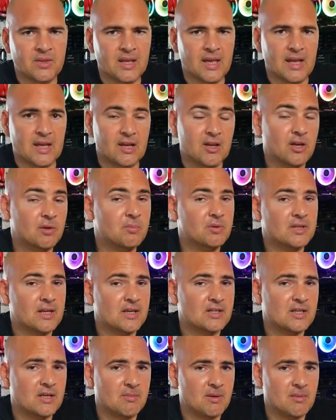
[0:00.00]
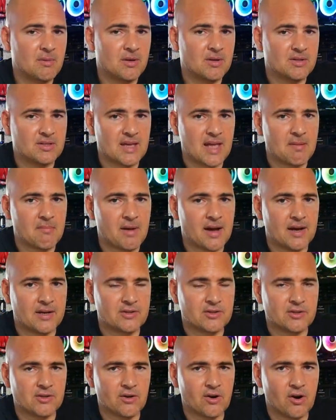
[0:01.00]
It could potentially be because
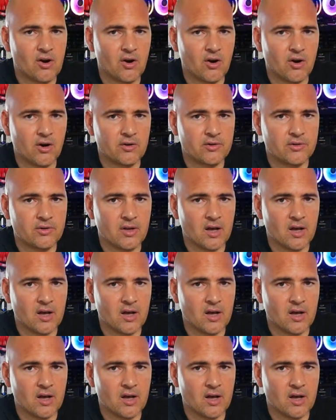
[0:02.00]
GameMax are